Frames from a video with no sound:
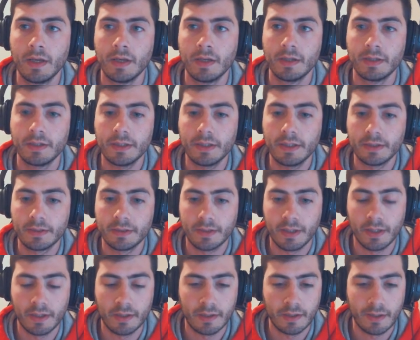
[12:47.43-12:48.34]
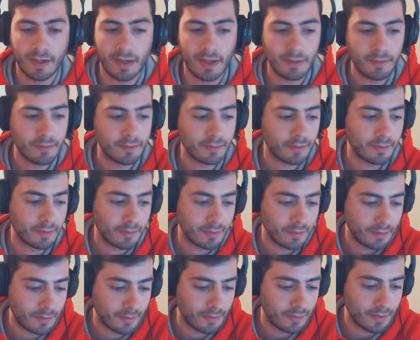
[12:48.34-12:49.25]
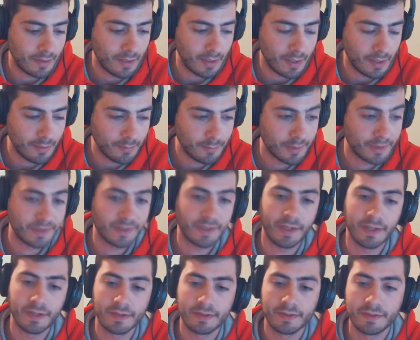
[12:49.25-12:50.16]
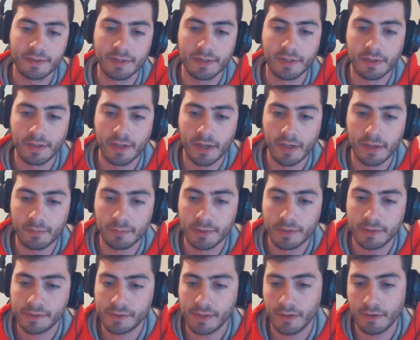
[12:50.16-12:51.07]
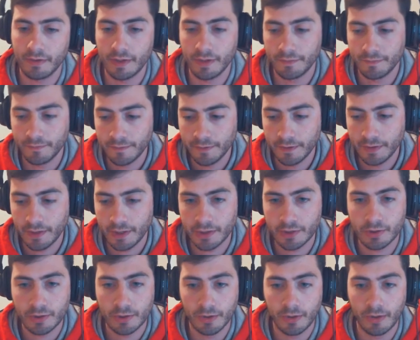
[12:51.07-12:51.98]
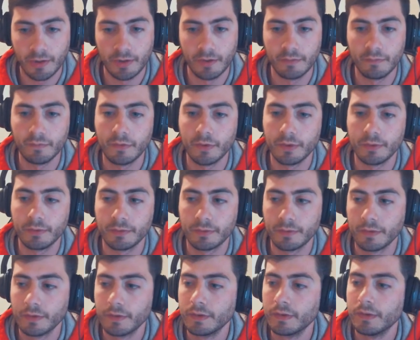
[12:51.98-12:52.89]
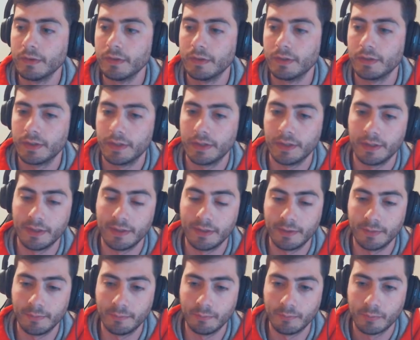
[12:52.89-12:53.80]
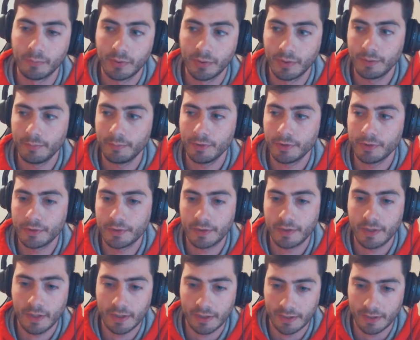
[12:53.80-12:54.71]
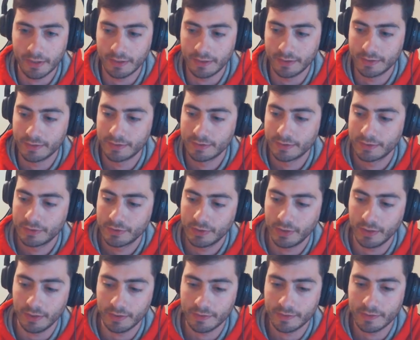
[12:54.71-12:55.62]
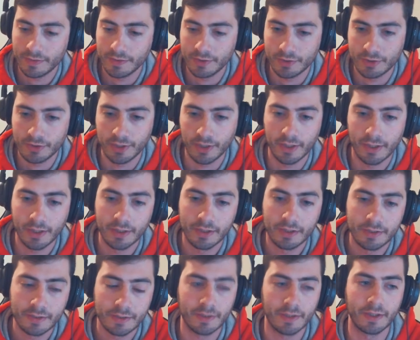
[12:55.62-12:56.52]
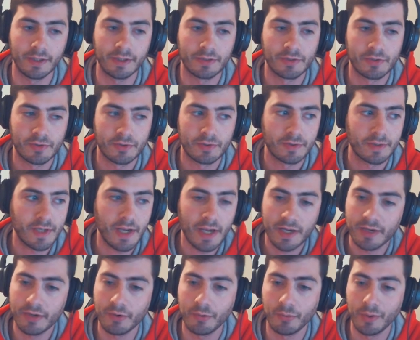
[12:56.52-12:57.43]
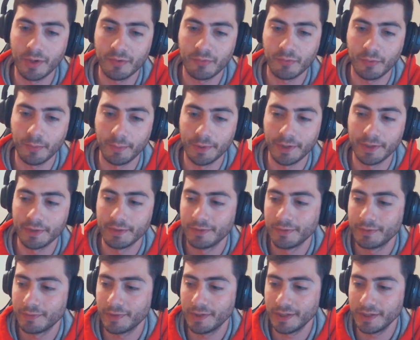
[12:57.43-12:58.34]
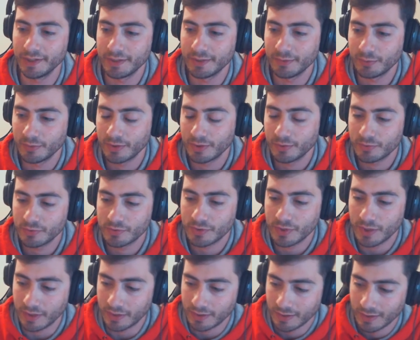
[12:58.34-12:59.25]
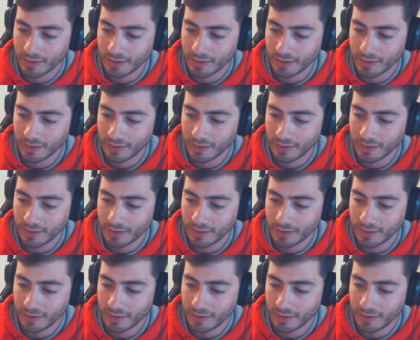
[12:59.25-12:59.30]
Yeah, I'm excited to see that because I feel like Shaddoll Invoked pretty much got its chance to shine taken away from it, right? It was like